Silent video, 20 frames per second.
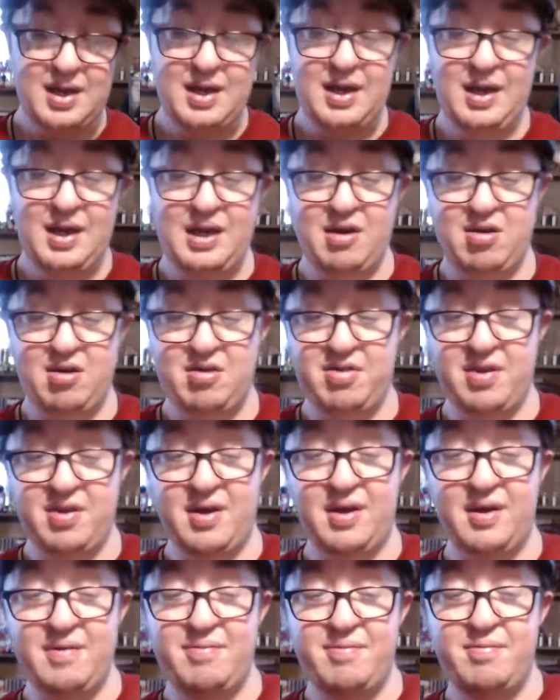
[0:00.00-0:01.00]
Here's
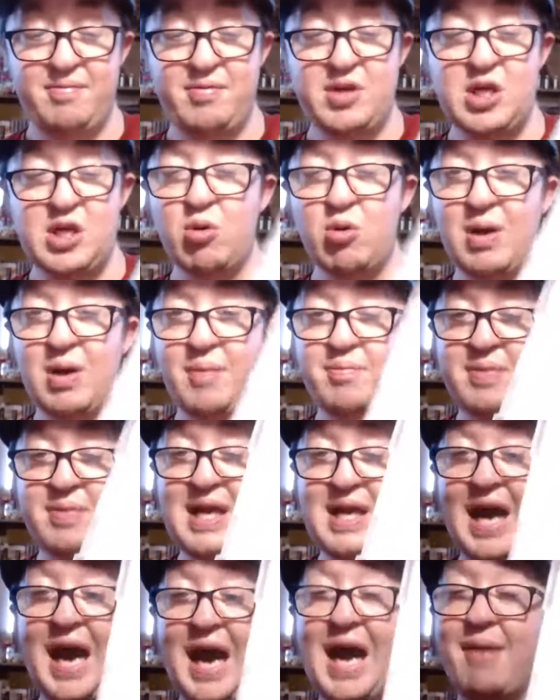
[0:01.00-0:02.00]
the
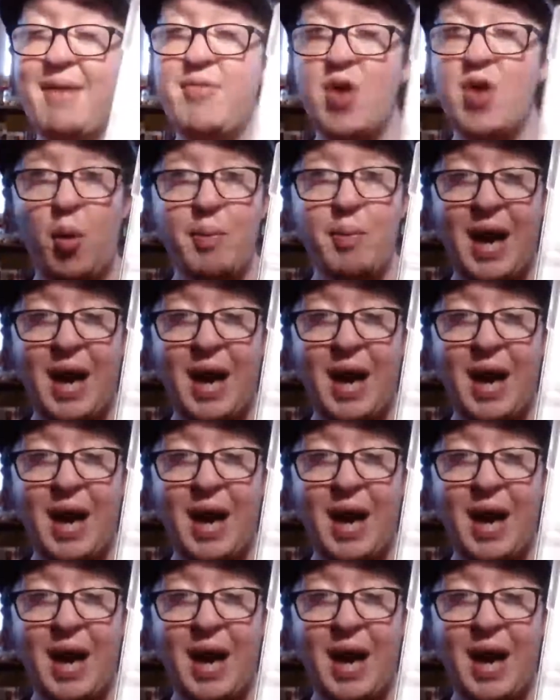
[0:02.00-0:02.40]
UMD. I have no